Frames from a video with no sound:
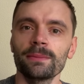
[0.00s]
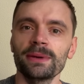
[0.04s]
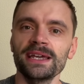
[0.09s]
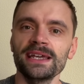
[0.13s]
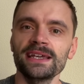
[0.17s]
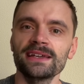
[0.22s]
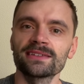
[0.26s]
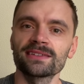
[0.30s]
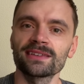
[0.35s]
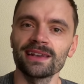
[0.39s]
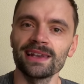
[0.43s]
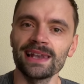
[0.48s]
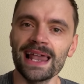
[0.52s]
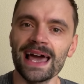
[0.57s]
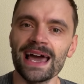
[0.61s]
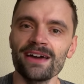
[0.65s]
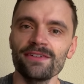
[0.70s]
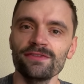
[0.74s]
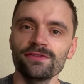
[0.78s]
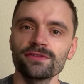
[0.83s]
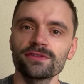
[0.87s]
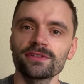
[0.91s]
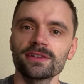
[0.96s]
He has
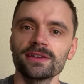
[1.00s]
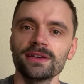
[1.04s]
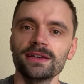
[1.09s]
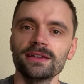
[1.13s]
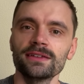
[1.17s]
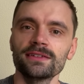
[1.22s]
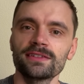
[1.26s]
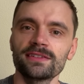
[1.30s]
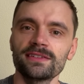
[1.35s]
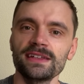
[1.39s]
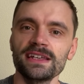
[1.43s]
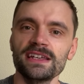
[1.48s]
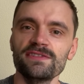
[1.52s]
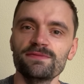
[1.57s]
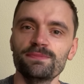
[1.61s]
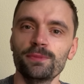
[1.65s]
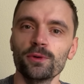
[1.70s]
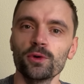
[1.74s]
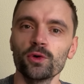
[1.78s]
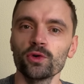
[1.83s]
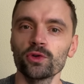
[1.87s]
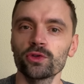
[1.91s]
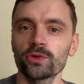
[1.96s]
left Steve
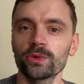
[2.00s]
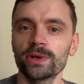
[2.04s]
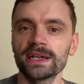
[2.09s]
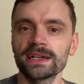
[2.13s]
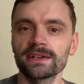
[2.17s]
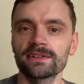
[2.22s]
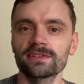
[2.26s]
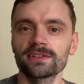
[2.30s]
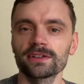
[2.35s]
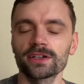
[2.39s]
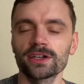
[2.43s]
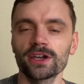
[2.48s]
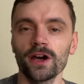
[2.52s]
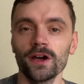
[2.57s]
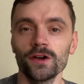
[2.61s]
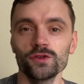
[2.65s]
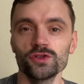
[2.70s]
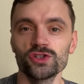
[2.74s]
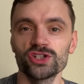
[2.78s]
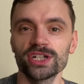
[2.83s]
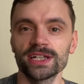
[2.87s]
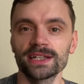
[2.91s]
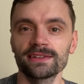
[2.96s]
Borthwick's
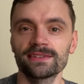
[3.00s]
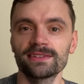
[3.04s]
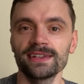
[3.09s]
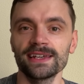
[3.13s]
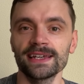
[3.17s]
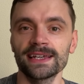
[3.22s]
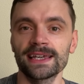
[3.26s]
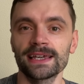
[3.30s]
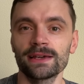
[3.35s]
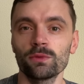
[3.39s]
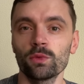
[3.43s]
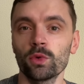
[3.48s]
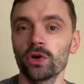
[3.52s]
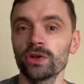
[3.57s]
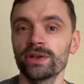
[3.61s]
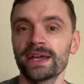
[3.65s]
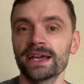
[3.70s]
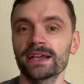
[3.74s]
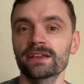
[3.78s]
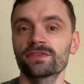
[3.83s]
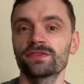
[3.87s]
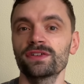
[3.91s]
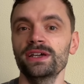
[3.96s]
coaching ticket. What
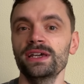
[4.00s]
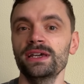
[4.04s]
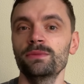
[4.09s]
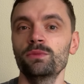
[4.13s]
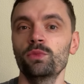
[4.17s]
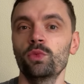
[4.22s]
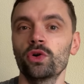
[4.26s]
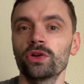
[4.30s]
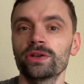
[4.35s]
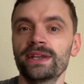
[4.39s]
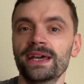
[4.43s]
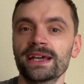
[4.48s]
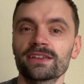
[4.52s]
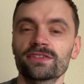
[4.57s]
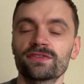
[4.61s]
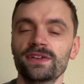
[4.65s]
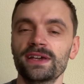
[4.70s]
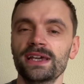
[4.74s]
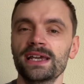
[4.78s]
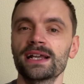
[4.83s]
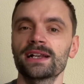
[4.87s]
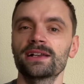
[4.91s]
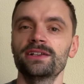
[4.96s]
next for him? What next for
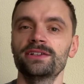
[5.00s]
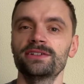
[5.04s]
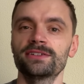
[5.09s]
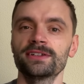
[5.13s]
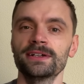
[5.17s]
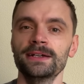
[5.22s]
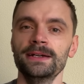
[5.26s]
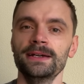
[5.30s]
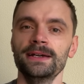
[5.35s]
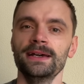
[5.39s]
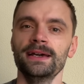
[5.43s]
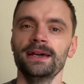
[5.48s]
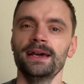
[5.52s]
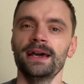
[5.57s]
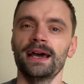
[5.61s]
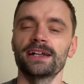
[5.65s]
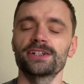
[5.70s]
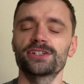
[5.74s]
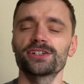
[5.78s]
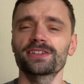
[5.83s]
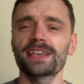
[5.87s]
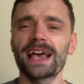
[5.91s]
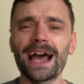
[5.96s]
England?
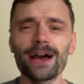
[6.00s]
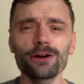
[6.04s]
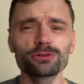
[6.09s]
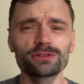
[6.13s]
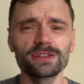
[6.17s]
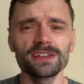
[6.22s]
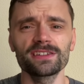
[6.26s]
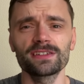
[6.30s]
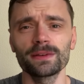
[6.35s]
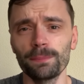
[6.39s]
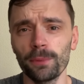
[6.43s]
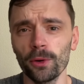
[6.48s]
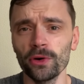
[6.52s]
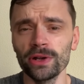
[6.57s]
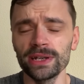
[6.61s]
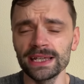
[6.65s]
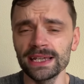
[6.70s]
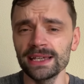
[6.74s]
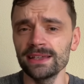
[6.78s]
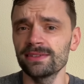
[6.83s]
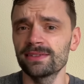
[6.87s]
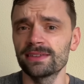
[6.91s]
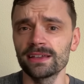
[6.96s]
And just how
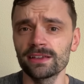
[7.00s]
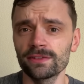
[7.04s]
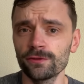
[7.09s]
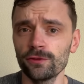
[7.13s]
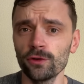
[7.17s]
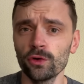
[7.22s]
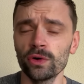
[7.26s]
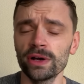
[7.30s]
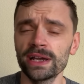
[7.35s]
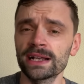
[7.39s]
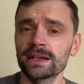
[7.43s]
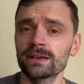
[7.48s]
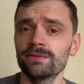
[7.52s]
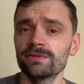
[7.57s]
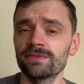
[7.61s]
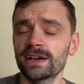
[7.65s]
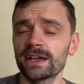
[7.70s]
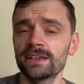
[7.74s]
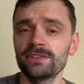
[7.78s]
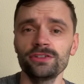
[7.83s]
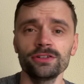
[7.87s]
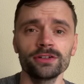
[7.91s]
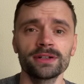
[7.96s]
disappointing is this for England
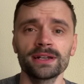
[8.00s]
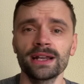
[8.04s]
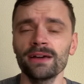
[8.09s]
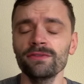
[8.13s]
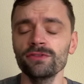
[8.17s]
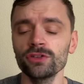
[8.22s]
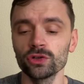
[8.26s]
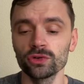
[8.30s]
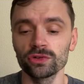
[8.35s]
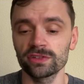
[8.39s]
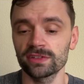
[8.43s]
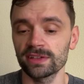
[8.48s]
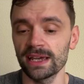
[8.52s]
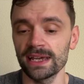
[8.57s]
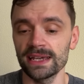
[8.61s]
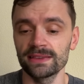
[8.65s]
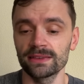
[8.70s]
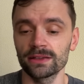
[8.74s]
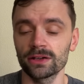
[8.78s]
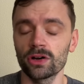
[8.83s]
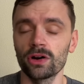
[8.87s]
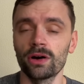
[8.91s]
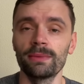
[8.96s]
fans? You can have your say in
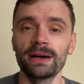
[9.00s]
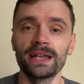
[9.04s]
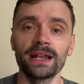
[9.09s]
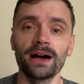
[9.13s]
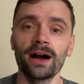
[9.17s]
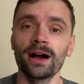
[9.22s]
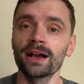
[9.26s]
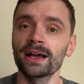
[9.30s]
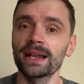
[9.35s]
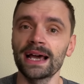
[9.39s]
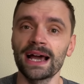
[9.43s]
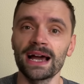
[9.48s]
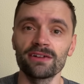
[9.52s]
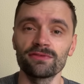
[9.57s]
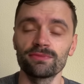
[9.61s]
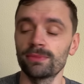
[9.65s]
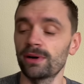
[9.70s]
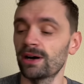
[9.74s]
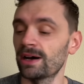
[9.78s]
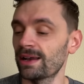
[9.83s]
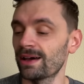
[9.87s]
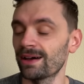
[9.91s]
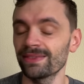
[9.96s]
the comment. I'm going to have
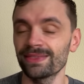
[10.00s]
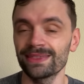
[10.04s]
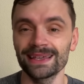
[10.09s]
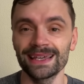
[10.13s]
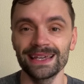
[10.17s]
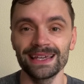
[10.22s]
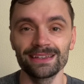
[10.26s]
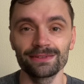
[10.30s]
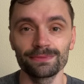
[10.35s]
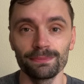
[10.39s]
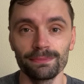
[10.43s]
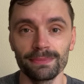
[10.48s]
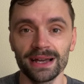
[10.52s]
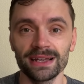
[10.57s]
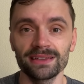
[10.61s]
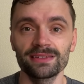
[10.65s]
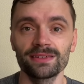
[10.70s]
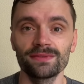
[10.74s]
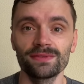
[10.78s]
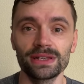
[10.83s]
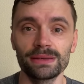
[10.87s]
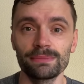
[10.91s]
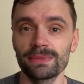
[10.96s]
mine. I think it is
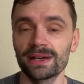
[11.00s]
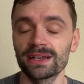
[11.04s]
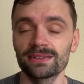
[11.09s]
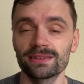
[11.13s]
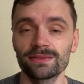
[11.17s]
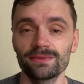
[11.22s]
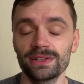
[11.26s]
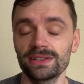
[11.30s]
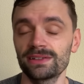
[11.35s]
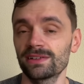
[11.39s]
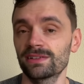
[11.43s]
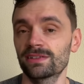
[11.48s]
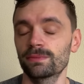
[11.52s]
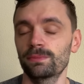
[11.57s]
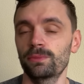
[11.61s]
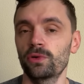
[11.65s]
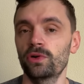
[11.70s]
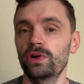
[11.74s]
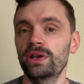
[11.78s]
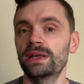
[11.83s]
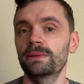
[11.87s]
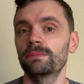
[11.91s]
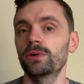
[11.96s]
massively, massively
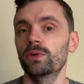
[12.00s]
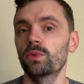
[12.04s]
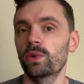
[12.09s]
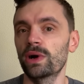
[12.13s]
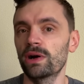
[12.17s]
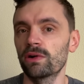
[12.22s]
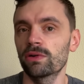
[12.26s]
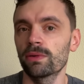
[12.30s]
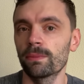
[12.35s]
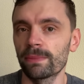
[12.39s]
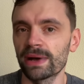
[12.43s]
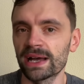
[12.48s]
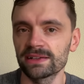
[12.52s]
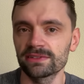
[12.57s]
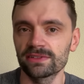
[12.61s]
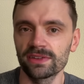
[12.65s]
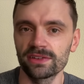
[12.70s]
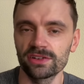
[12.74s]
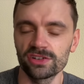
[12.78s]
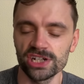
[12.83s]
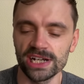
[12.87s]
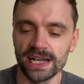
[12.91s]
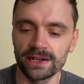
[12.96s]
disappointing. But welcome back to
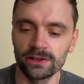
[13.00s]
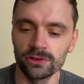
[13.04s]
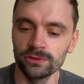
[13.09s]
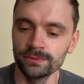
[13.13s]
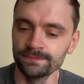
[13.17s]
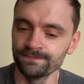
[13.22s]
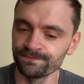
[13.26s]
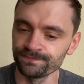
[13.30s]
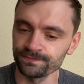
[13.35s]
the channel.